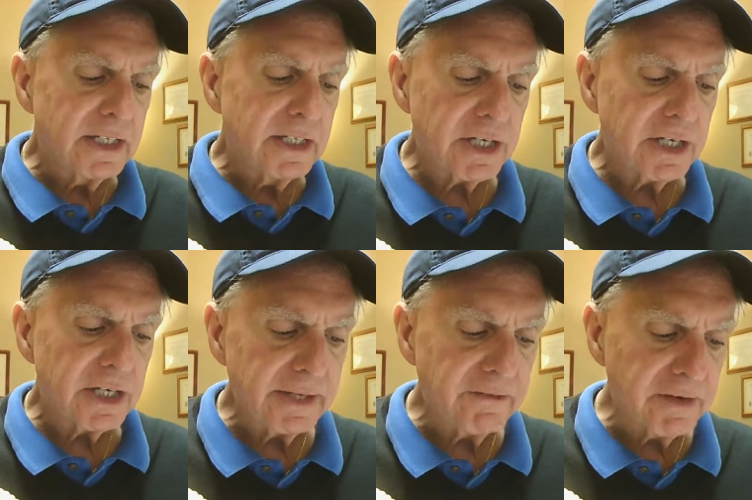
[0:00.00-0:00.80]

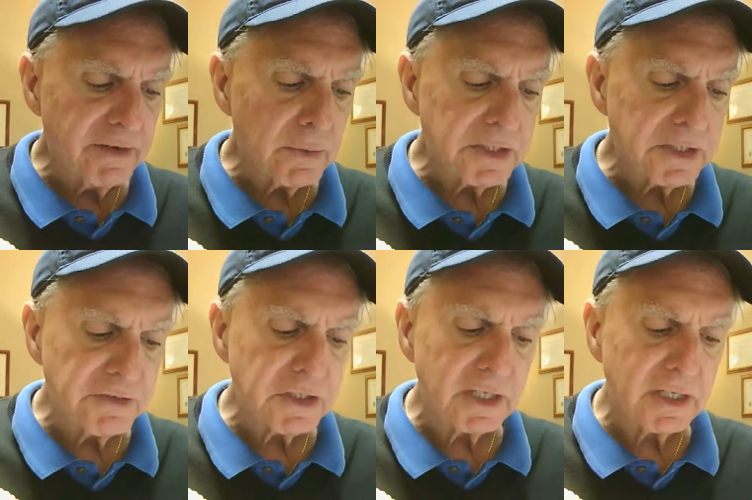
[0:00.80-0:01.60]
Generally, vigorous
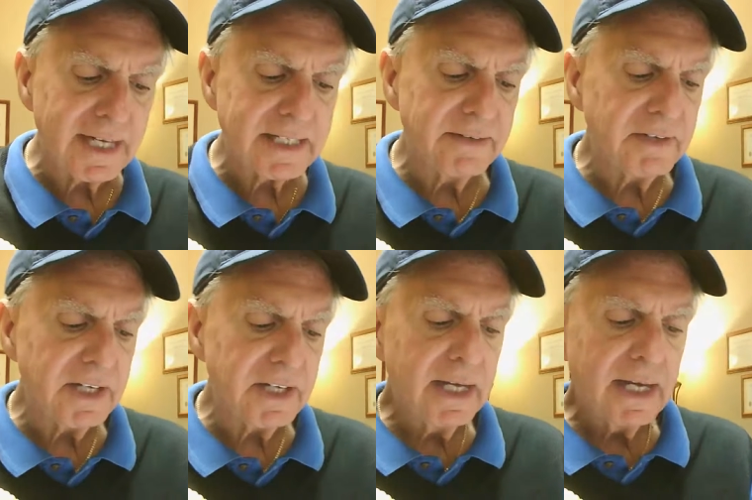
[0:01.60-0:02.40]
physical
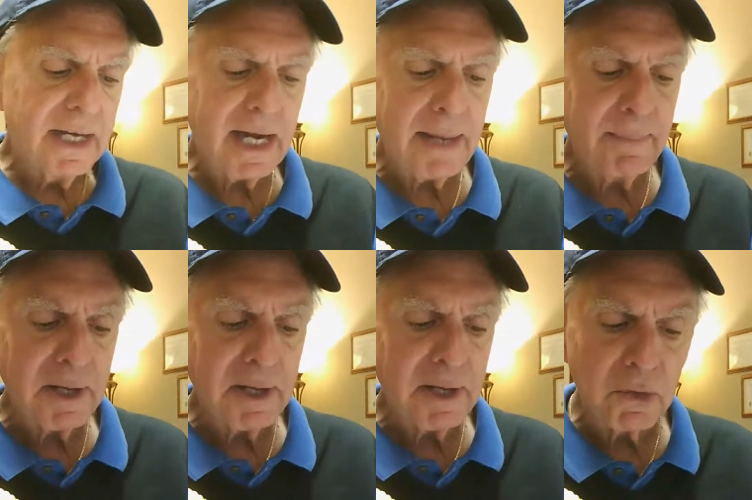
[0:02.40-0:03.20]
activity and high
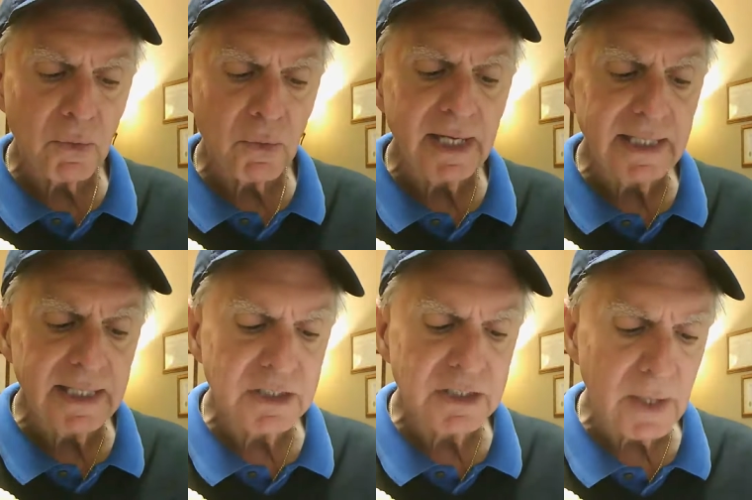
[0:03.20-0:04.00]
metabolic rate
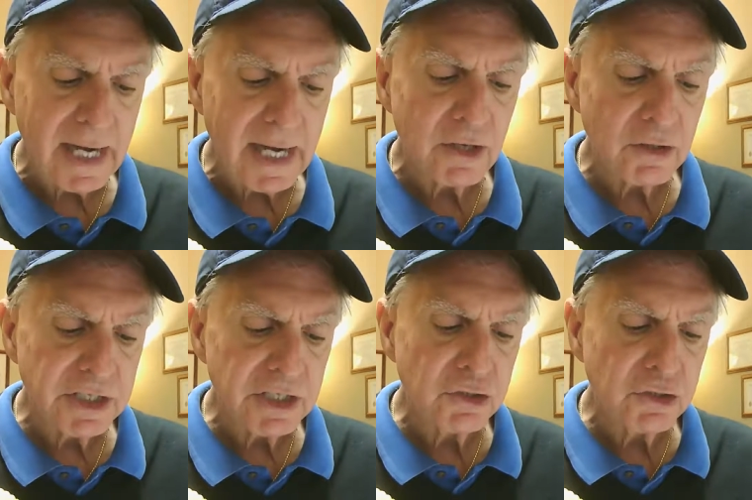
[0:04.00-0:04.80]
leads to higher
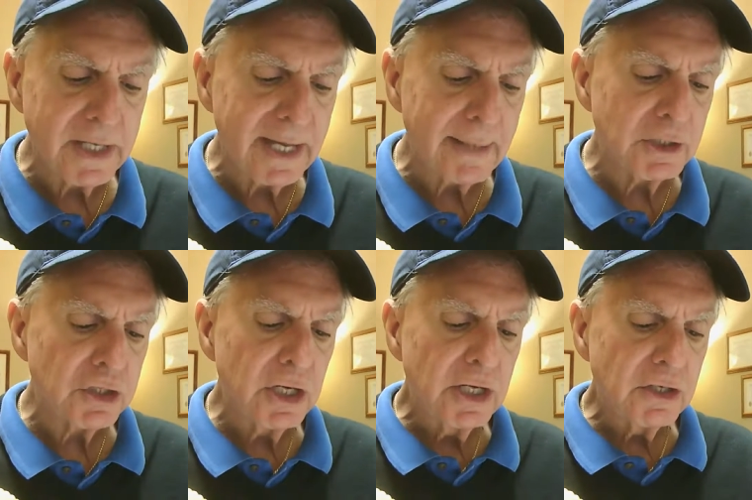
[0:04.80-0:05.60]
tissue
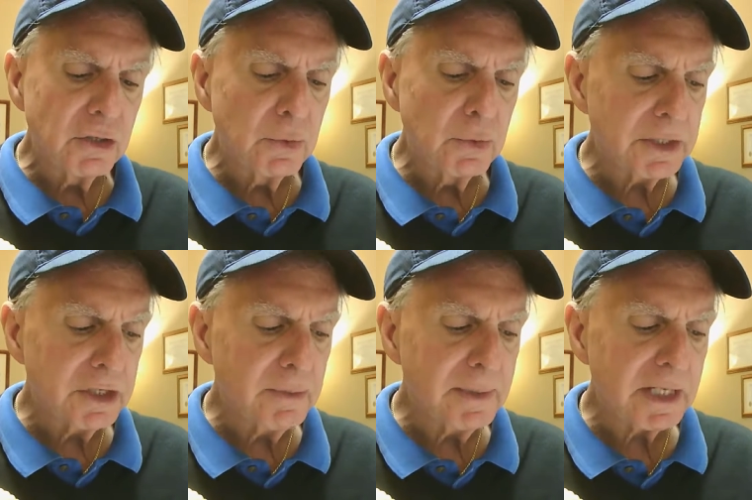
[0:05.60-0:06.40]
damage due to an
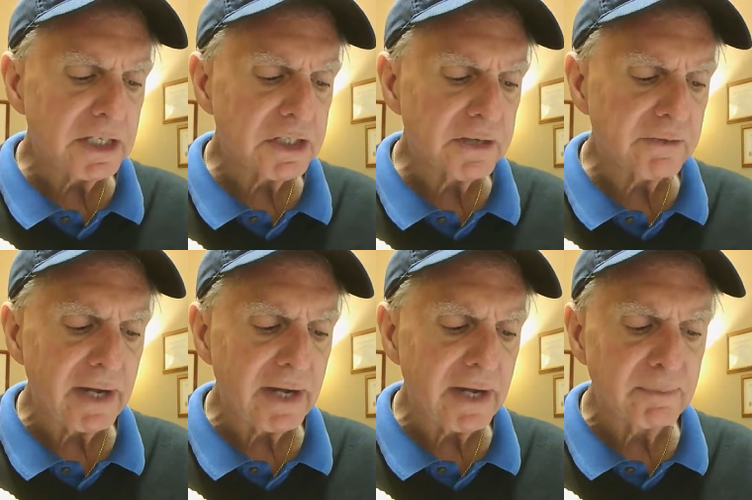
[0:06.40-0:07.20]
accumulation of
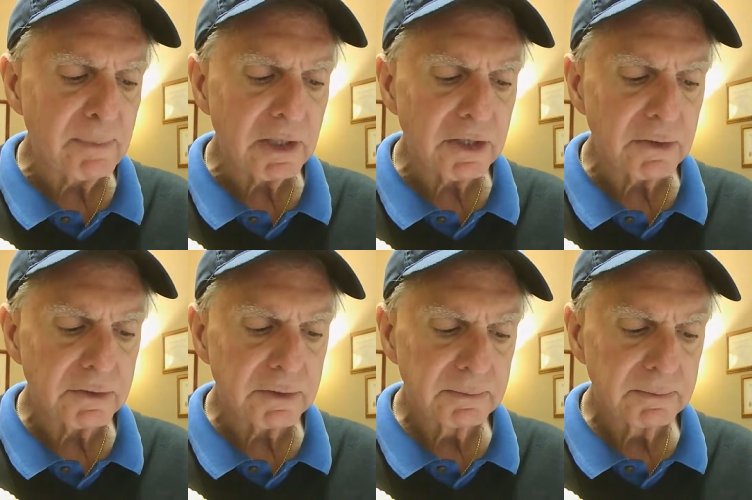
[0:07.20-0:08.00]
reactive
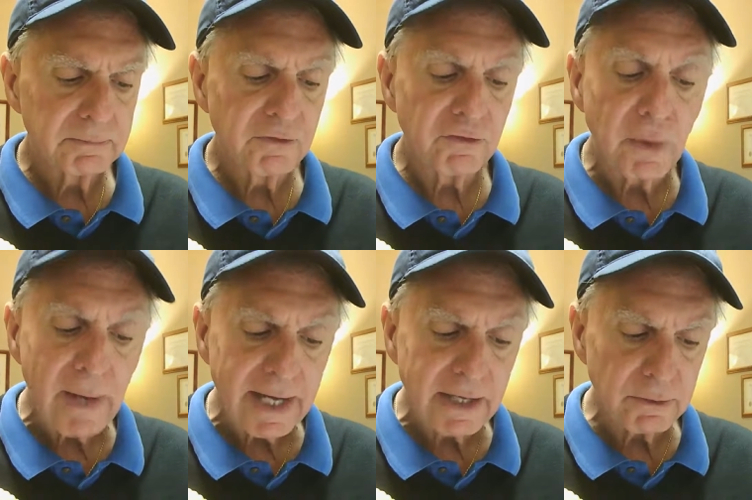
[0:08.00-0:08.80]
molecules, free
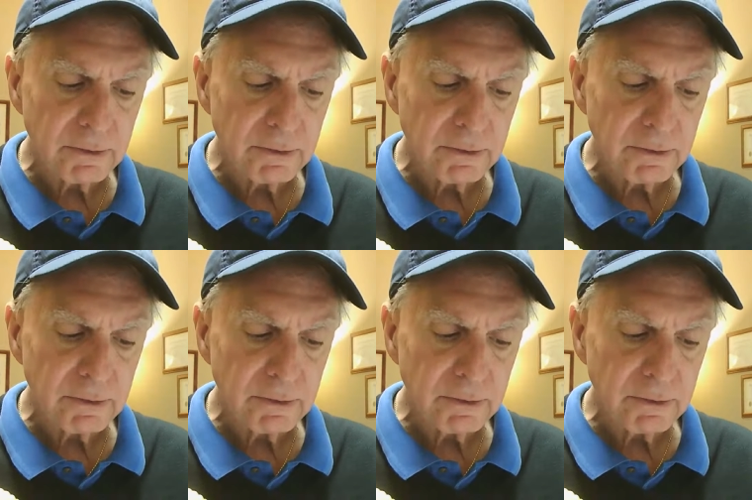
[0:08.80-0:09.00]
radicals.